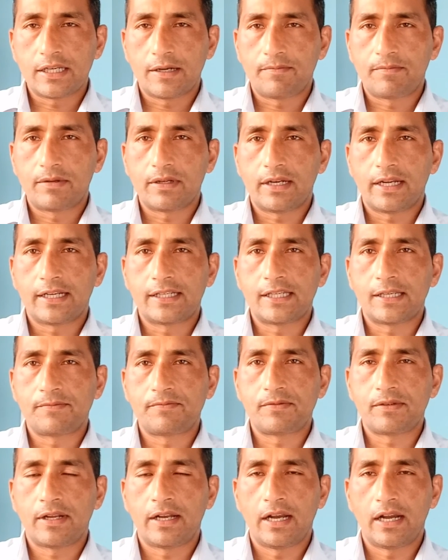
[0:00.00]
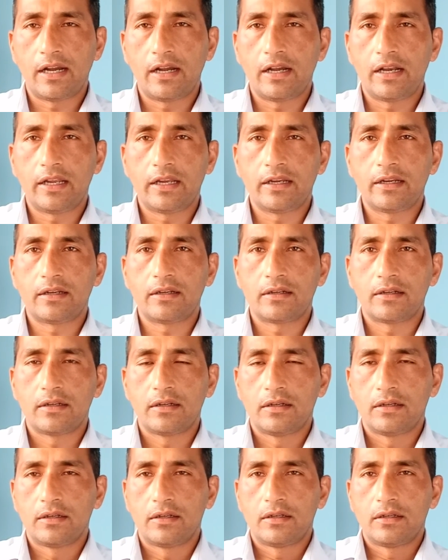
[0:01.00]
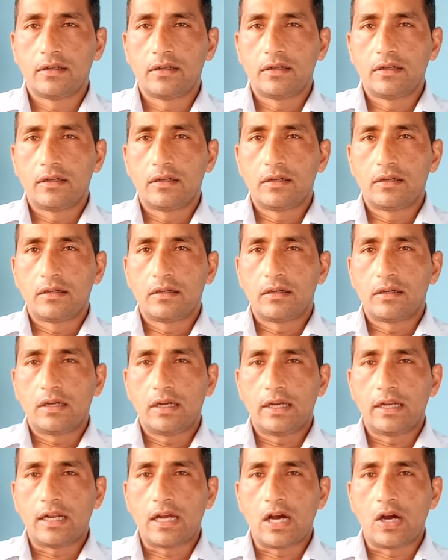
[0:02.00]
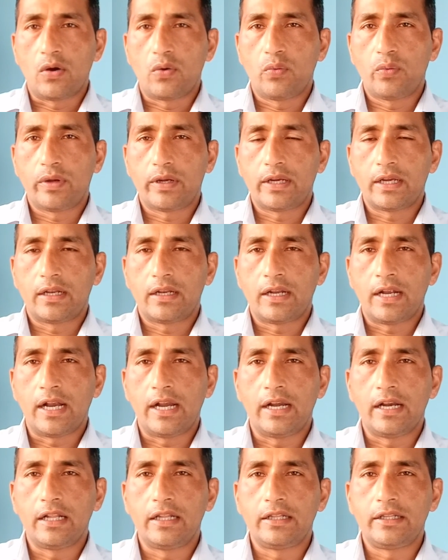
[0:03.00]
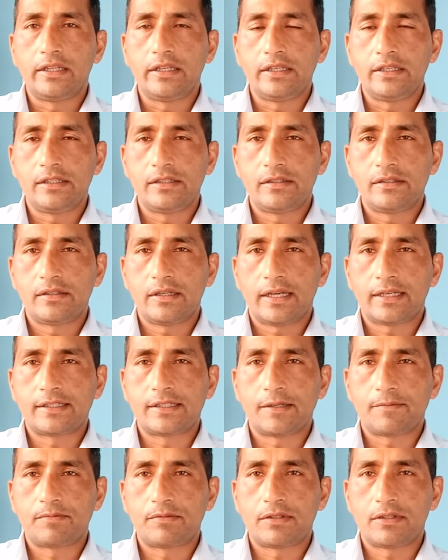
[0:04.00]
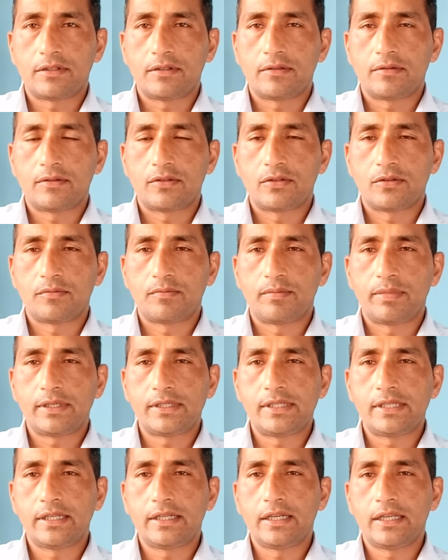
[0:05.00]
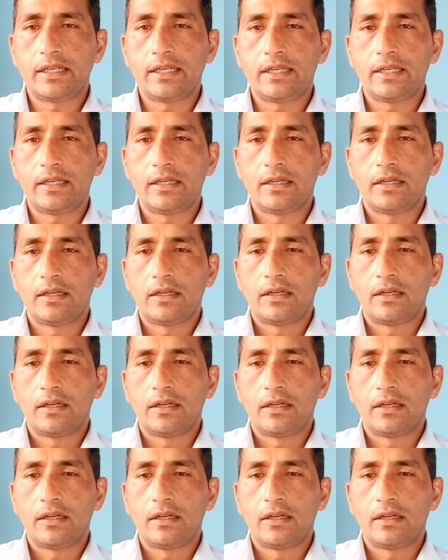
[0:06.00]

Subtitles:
chapter exception handling and how we can handle these exceptions. So basically